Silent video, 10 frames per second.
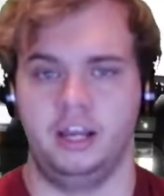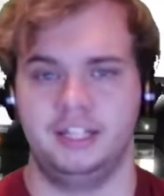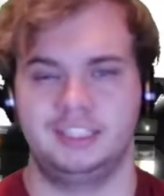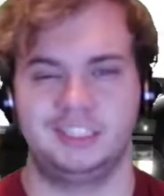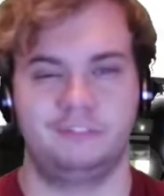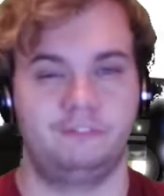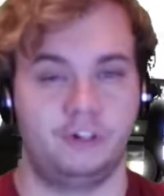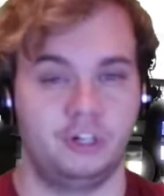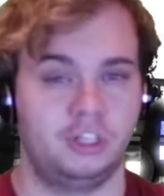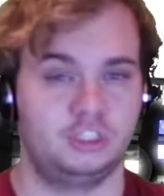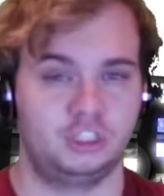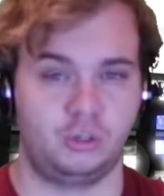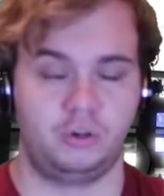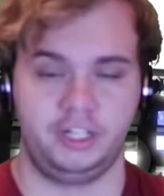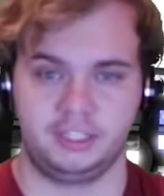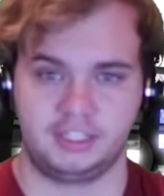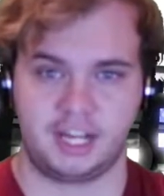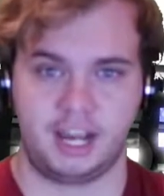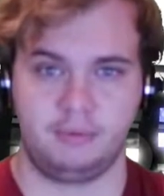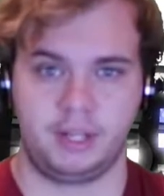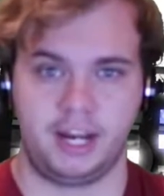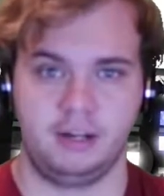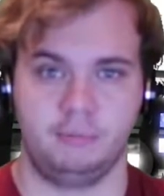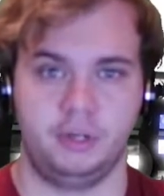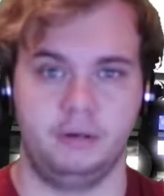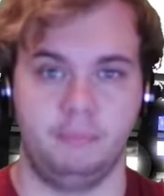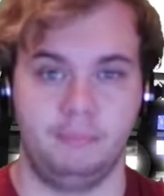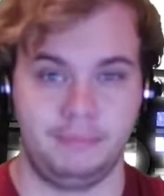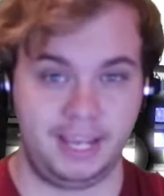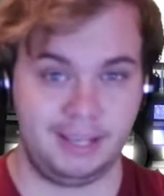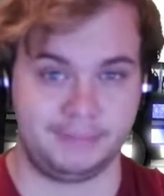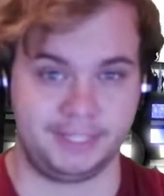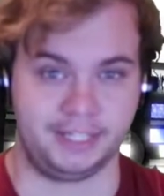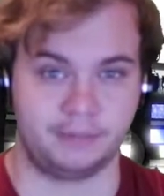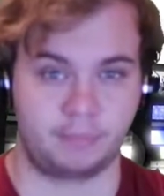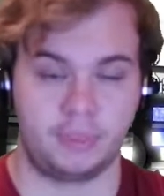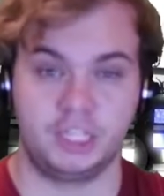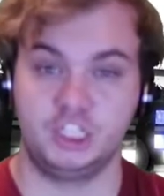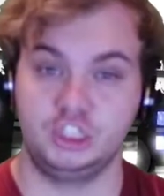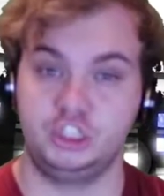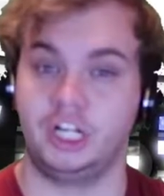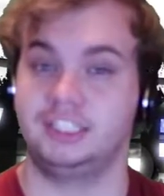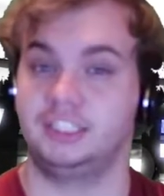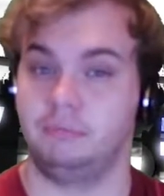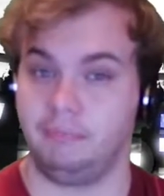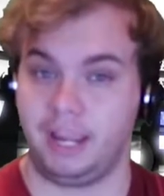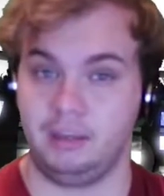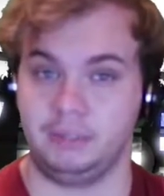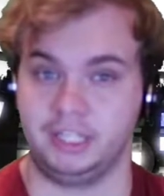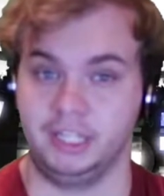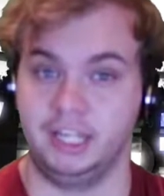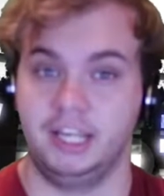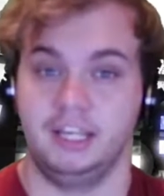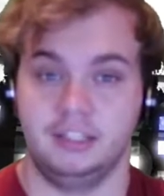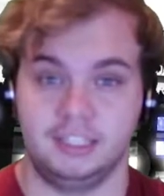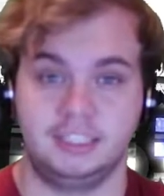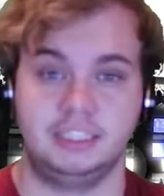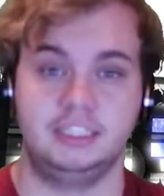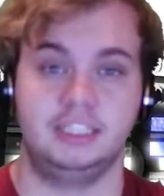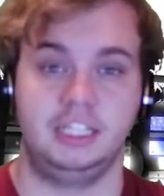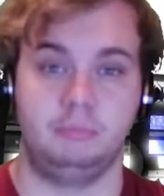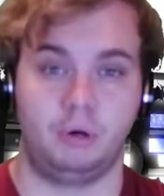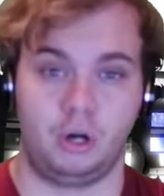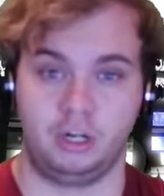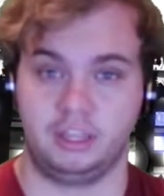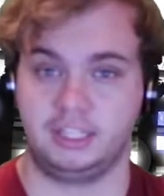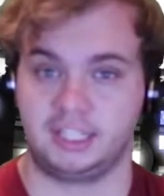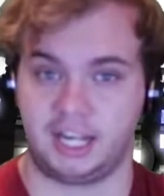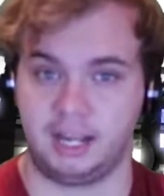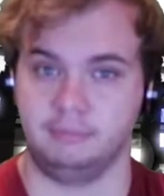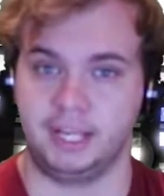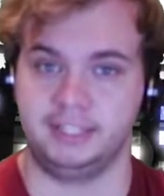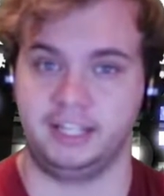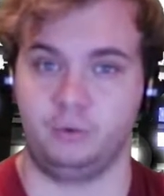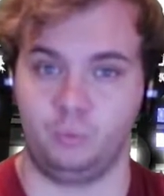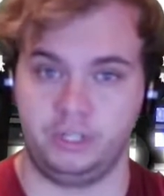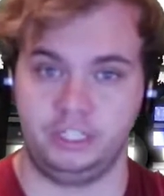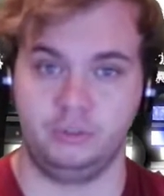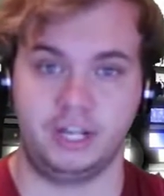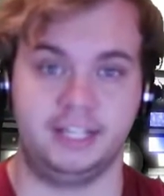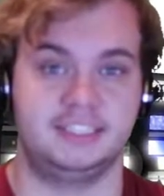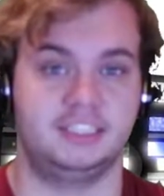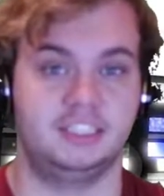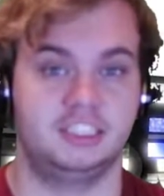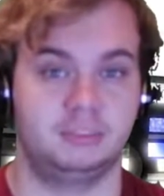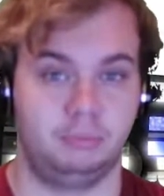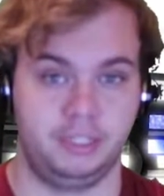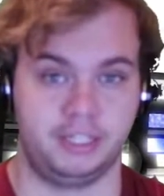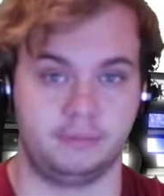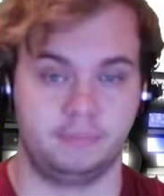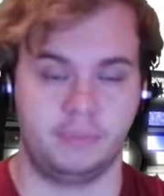It's the furthest story in the timeline, but maybe, just maybe, this is the part of the timeline that reunites the split.